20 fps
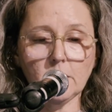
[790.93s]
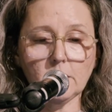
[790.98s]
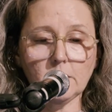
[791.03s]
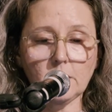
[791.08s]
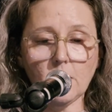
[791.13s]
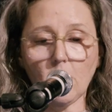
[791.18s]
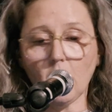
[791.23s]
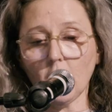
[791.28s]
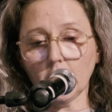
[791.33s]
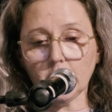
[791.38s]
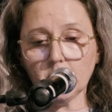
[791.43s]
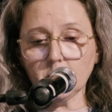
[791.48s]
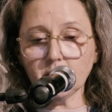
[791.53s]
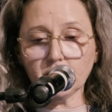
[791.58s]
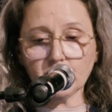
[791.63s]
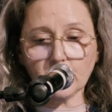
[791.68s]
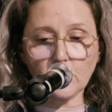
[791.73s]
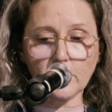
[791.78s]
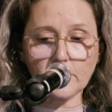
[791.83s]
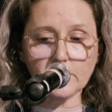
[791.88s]
the
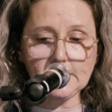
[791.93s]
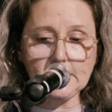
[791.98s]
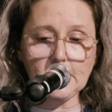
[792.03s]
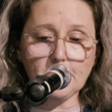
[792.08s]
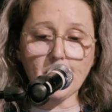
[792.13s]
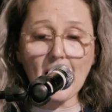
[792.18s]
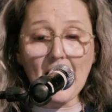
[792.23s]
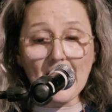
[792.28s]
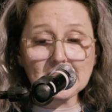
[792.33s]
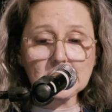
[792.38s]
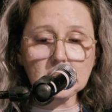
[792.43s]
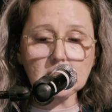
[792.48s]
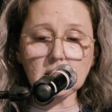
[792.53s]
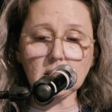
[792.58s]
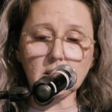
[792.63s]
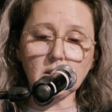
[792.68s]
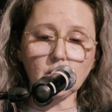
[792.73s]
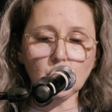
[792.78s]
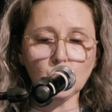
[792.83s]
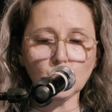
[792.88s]
argument for women's
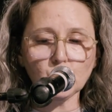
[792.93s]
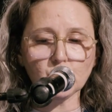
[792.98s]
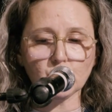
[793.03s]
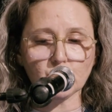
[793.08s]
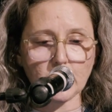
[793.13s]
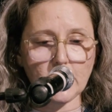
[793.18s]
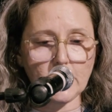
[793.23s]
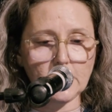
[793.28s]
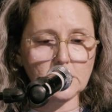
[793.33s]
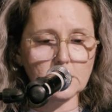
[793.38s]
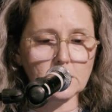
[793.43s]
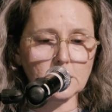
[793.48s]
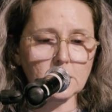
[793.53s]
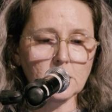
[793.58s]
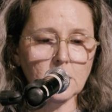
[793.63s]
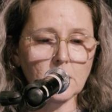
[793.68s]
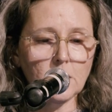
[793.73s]
capacity to use rights,